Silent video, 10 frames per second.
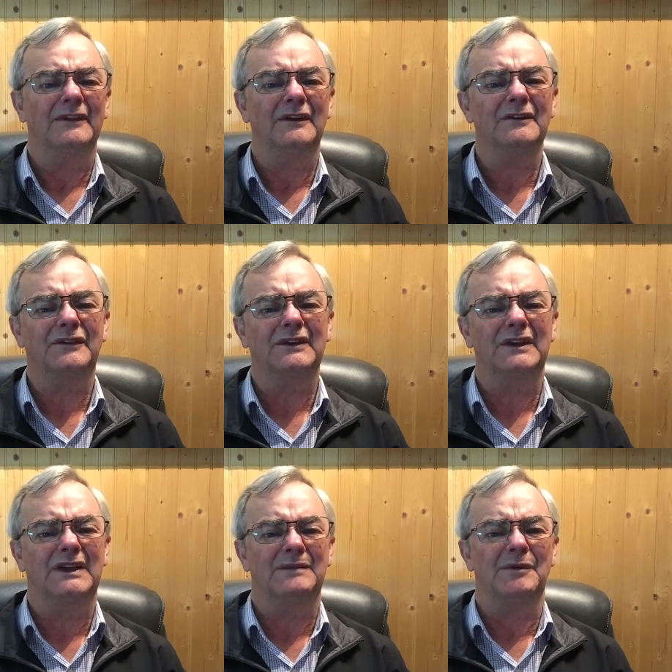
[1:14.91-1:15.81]
The other thing
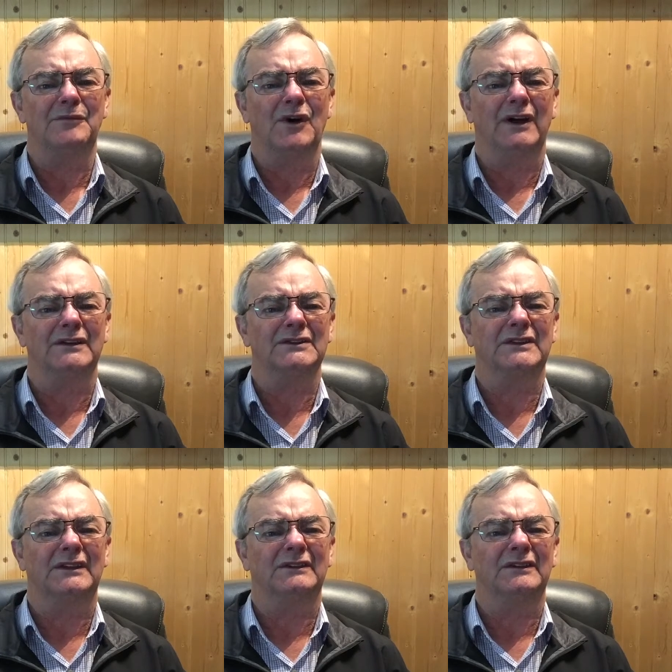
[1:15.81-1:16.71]
to keep in mind is
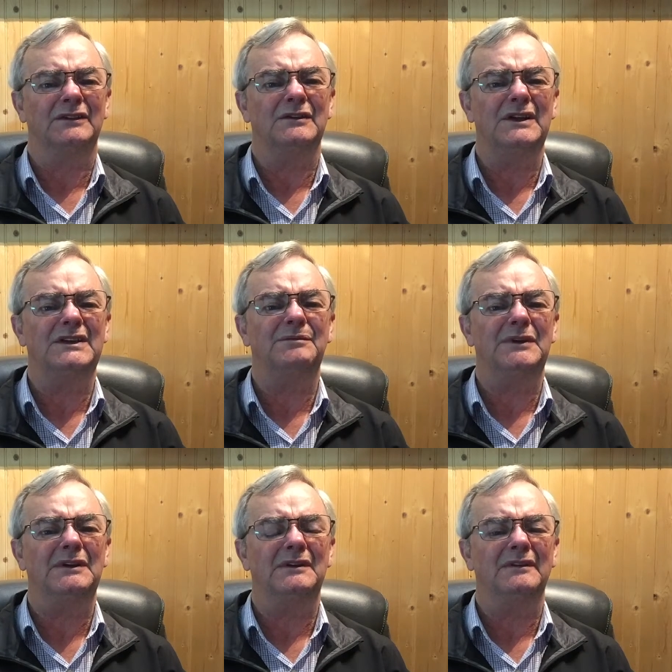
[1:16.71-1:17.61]
that you need to
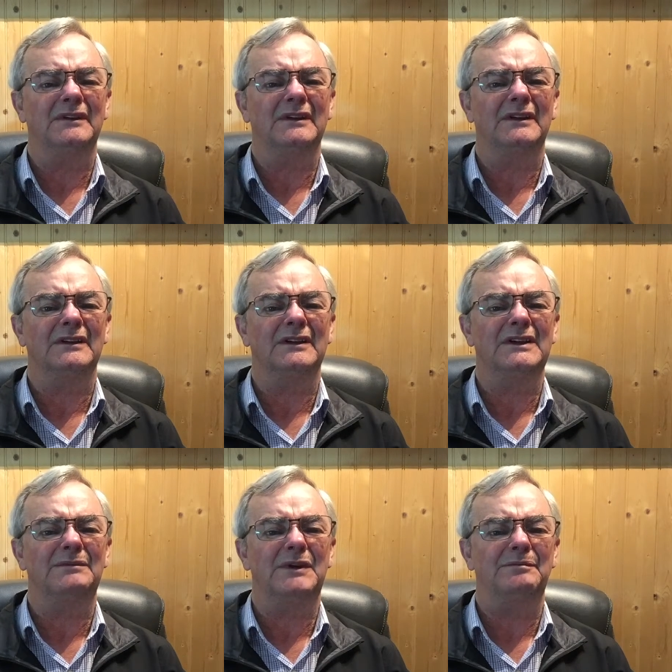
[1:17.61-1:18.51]
be you
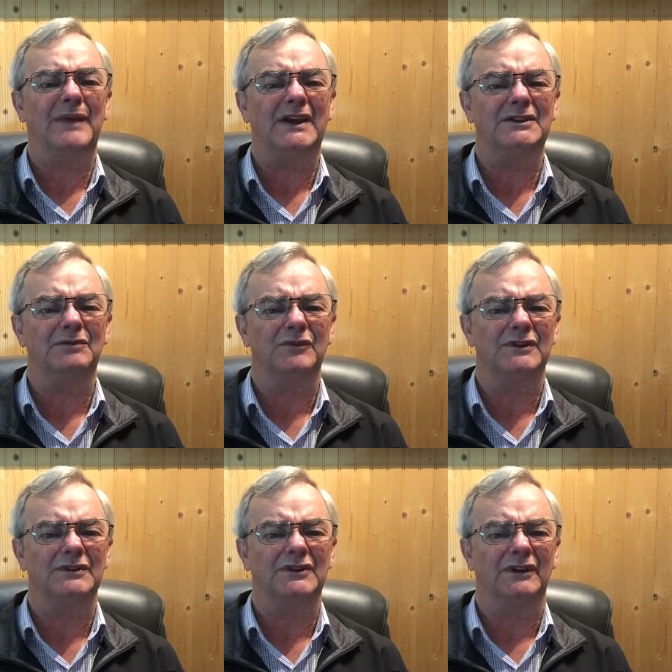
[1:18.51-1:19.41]
need to be patient
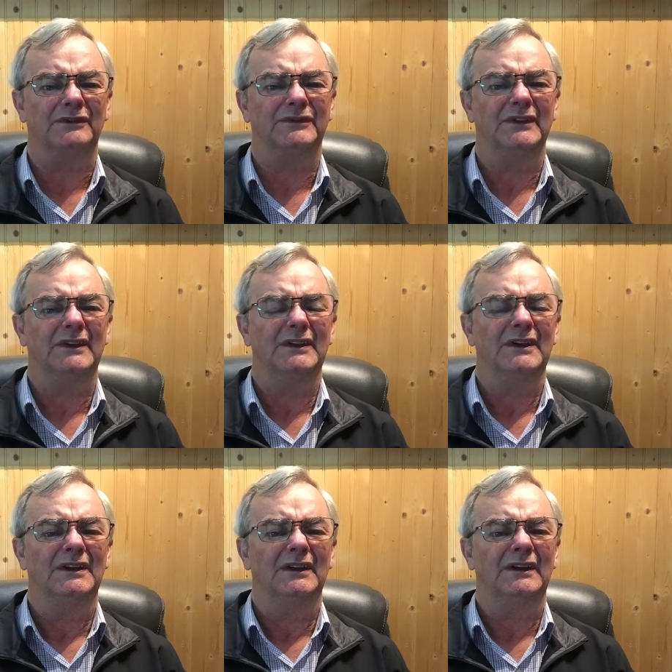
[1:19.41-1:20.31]
with yourself.
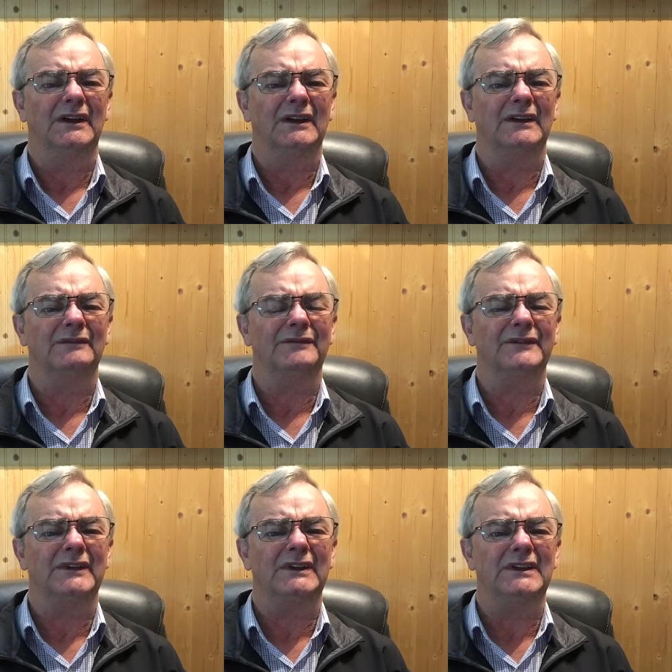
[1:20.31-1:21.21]
Uh,
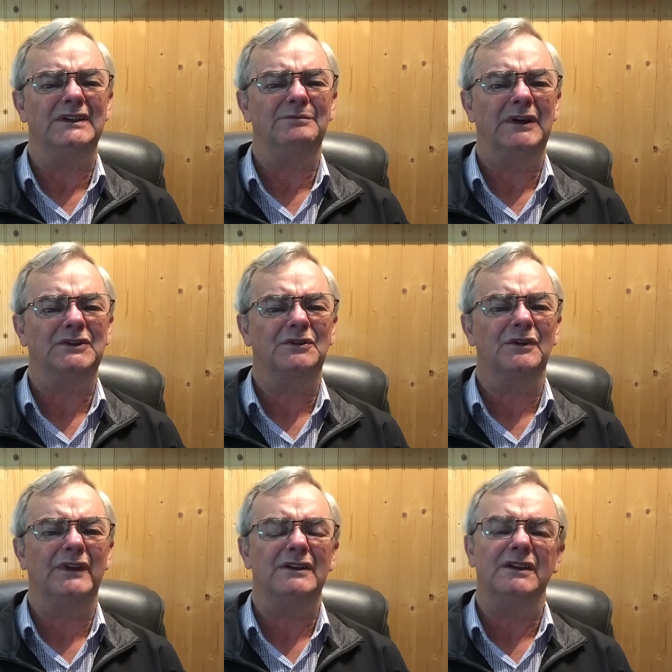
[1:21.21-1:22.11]
you need to make
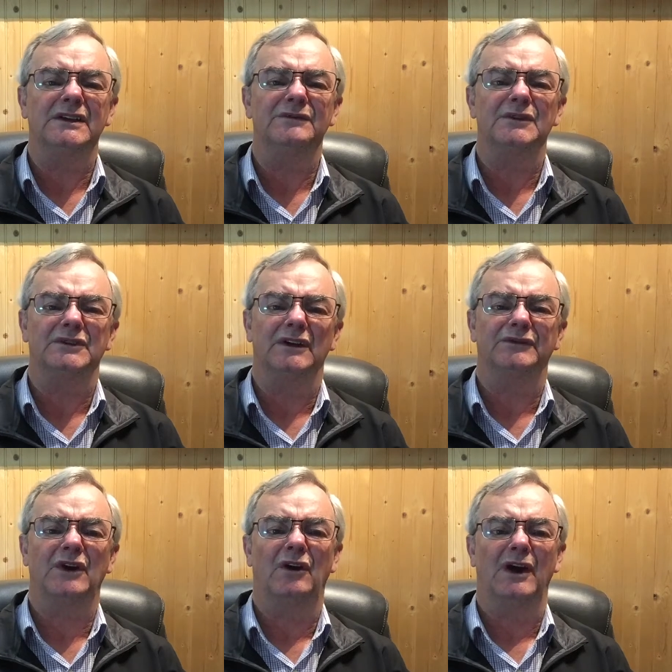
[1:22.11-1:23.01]
sure that you give
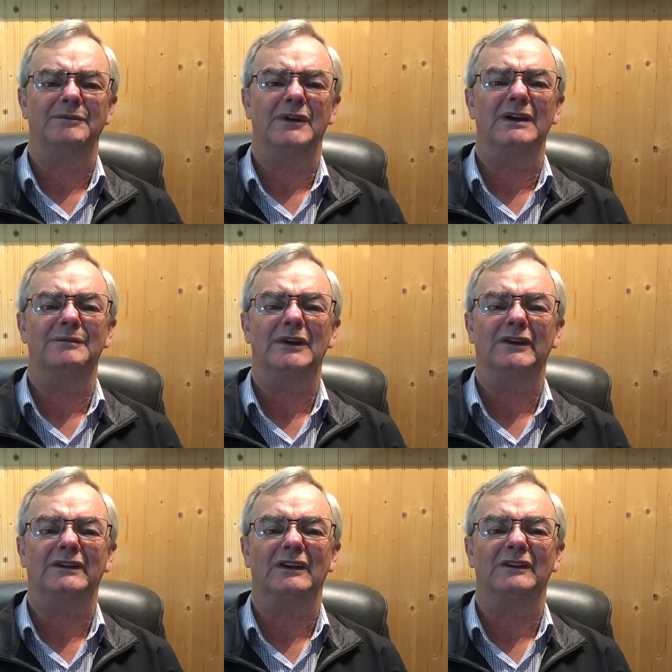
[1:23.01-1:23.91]
yourself time. You got to be
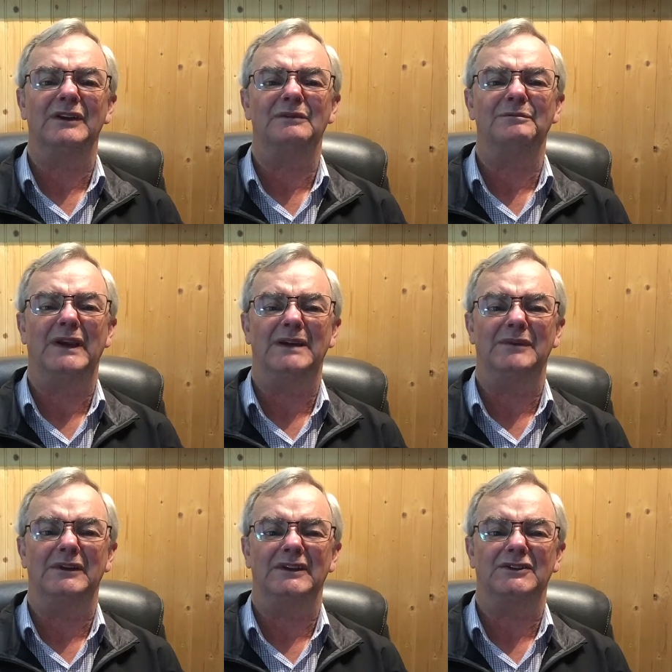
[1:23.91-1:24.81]
like the little
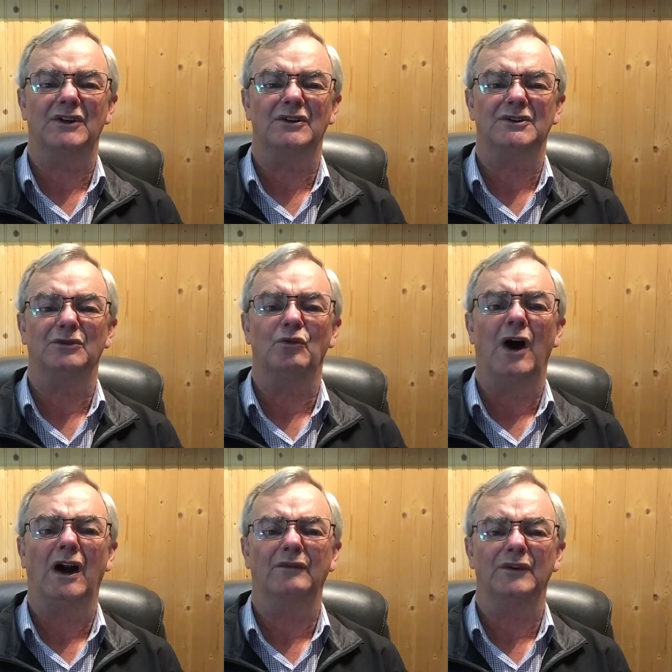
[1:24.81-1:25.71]
baby that starts to
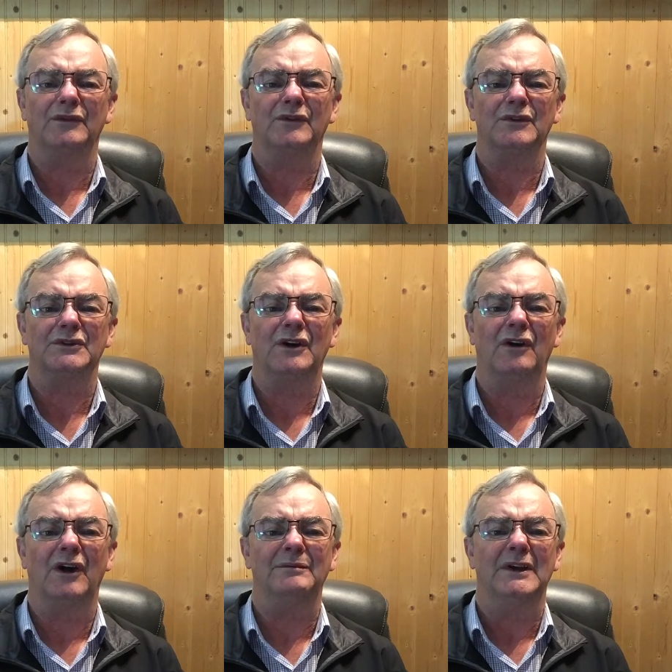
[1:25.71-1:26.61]
walk for the first
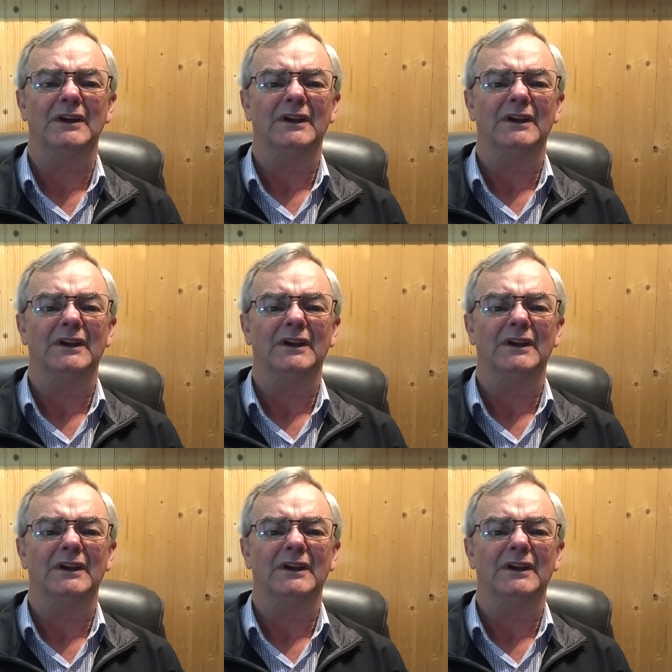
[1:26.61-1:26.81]
time.